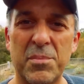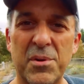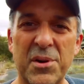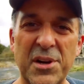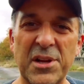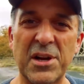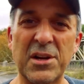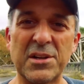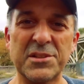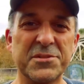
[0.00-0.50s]

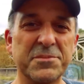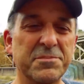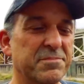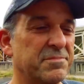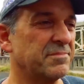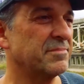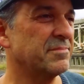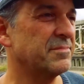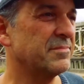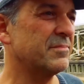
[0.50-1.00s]
Pretty awesome.
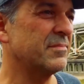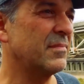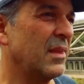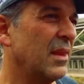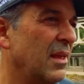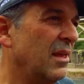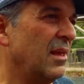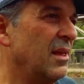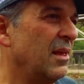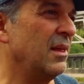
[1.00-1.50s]

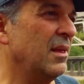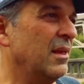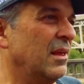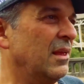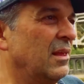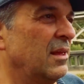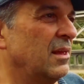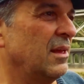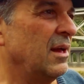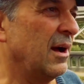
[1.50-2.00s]

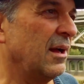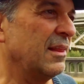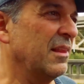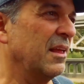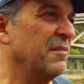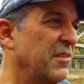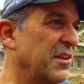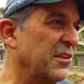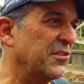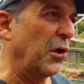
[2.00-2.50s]
I
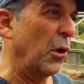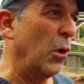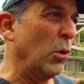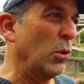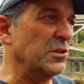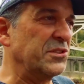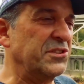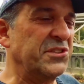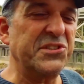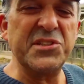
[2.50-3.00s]
love this
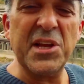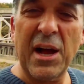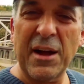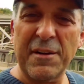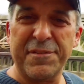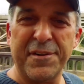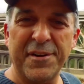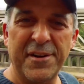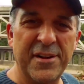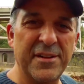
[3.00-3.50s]
old
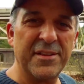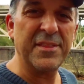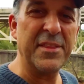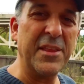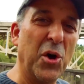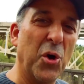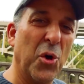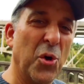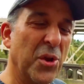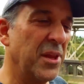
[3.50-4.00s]
stuff.
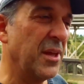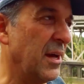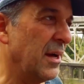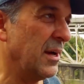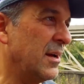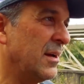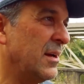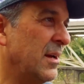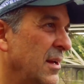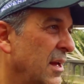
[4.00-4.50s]
The old
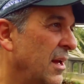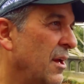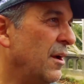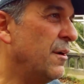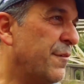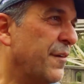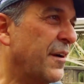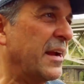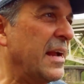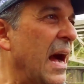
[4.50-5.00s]

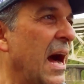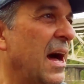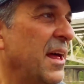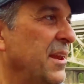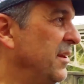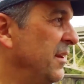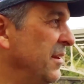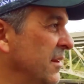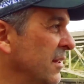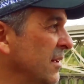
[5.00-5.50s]

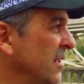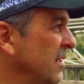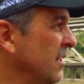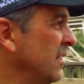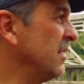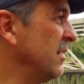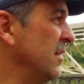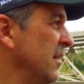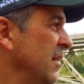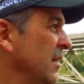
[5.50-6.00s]
forgotten
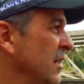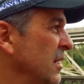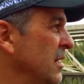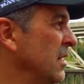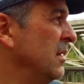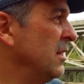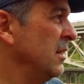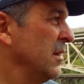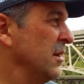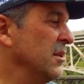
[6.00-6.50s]

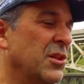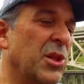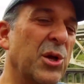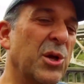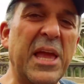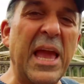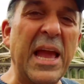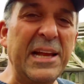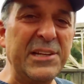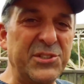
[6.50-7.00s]

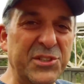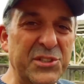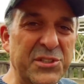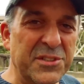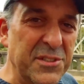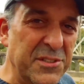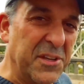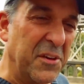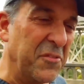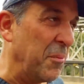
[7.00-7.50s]

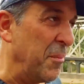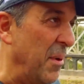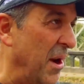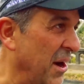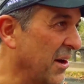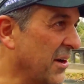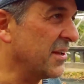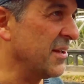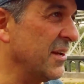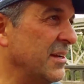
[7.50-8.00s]
locations of
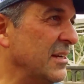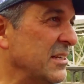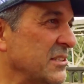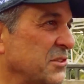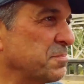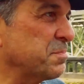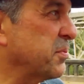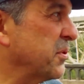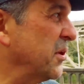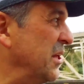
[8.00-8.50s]
America.
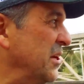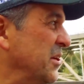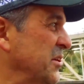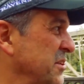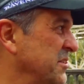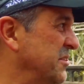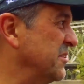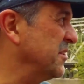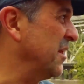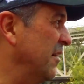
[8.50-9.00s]
It's pretty
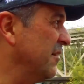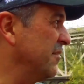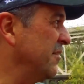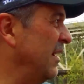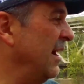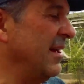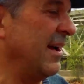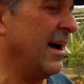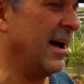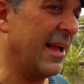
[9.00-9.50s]
good stuff.
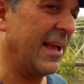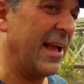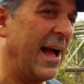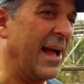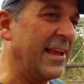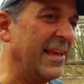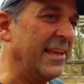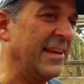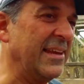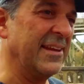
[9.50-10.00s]

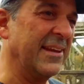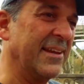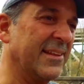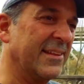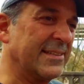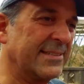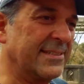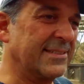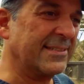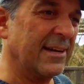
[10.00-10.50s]
I get into
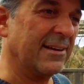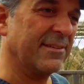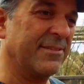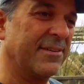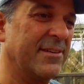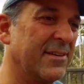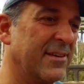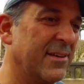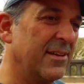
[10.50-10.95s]
this stuff.